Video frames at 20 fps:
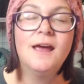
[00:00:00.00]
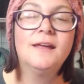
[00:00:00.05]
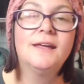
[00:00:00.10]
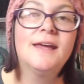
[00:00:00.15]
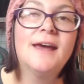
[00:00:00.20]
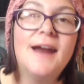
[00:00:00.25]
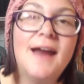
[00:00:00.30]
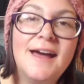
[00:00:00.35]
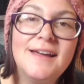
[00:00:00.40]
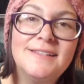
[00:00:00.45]

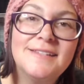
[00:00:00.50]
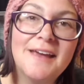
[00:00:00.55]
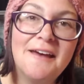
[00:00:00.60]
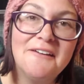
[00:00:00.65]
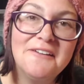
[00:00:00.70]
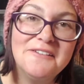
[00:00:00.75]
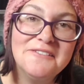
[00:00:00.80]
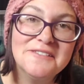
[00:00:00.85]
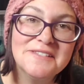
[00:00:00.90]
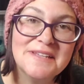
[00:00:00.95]
Can I tell
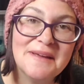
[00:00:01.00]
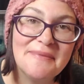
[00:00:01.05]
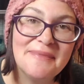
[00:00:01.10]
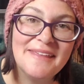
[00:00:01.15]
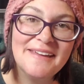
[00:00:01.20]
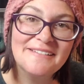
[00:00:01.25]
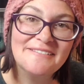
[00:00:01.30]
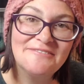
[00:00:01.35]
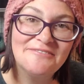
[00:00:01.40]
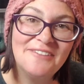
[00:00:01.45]
you
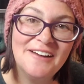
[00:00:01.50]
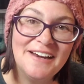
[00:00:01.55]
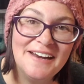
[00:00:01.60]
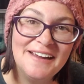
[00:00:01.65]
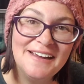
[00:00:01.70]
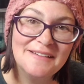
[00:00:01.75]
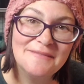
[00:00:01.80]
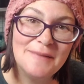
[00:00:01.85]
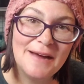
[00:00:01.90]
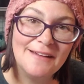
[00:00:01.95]
something
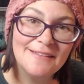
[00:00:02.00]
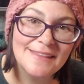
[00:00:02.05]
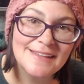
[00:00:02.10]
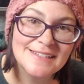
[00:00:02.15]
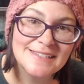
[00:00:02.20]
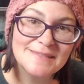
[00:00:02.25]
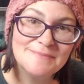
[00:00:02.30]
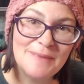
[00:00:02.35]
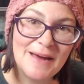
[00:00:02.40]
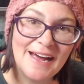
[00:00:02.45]
funny about
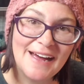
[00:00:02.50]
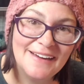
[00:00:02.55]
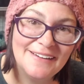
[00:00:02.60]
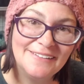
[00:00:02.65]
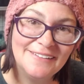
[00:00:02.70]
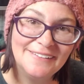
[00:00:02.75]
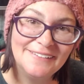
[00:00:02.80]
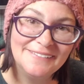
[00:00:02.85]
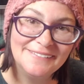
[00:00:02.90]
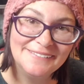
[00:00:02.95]
this
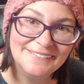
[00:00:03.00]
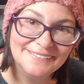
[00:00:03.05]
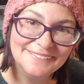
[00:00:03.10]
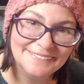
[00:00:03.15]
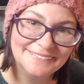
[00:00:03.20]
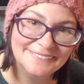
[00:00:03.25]
pattern?